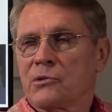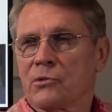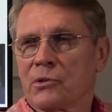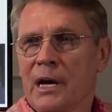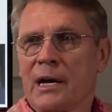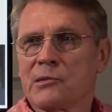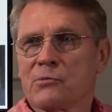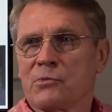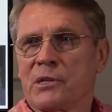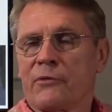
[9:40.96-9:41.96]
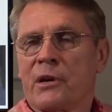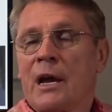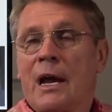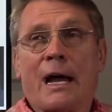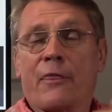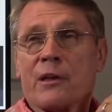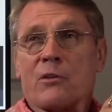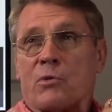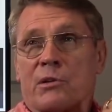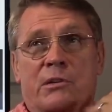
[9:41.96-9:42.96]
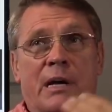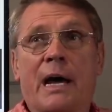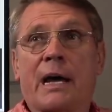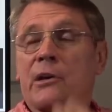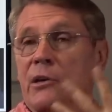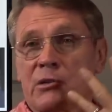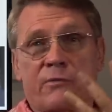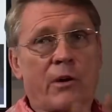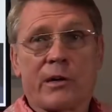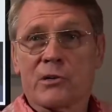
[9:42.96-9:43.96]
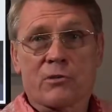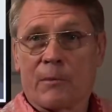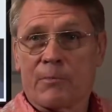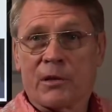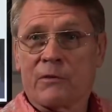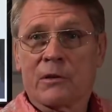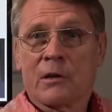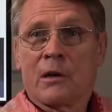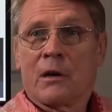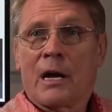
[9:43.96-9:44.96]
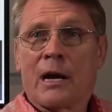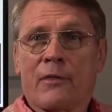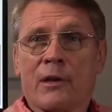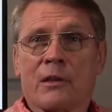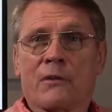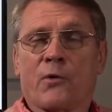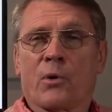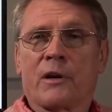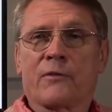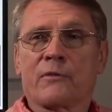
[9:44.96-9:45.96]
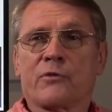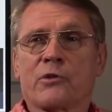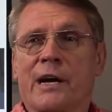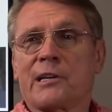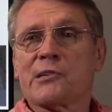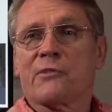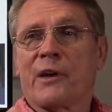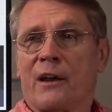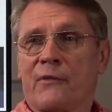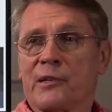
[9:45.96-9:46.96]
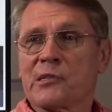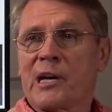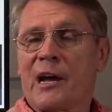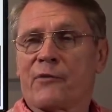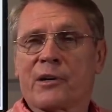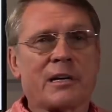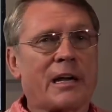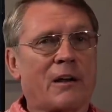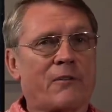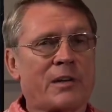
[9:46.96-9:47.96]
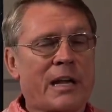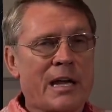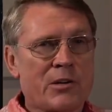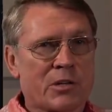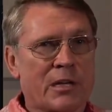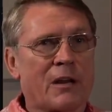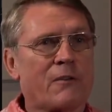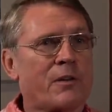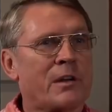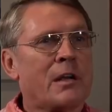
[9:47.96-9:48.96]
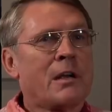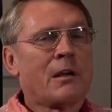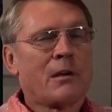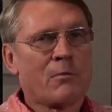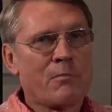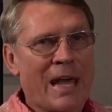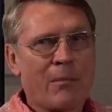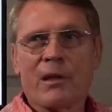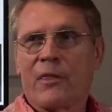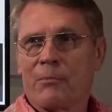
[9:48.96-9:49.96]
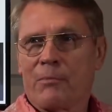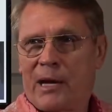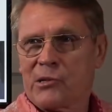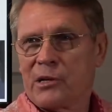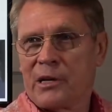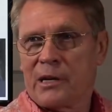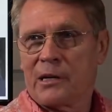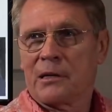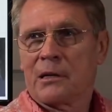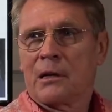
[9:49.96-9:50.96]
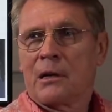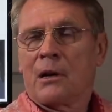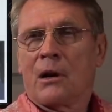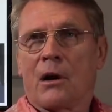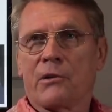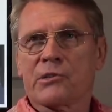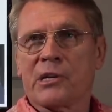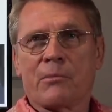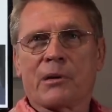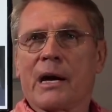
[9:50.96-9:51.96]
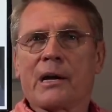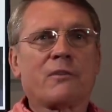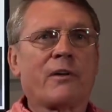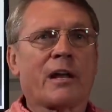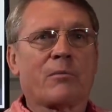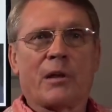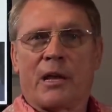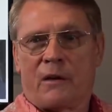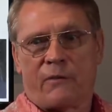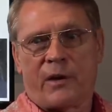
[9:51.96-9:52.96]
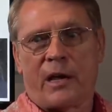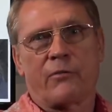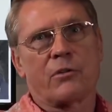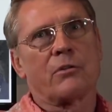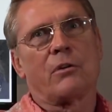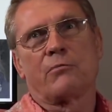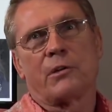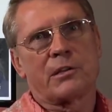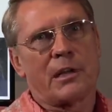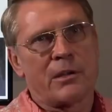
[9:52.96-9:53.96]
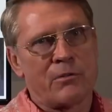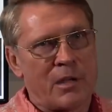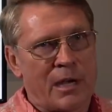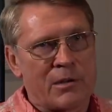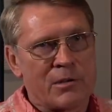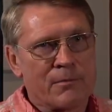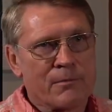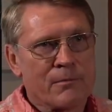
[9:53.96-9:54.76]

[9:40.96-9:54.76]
So God's, I think the word kind is very descriptive. I think the four different varieties of elephants, African elephant, Asian elephant, uh, mammoth, and mastodon, are the same kind of animal, and a five-year-old will tell you that.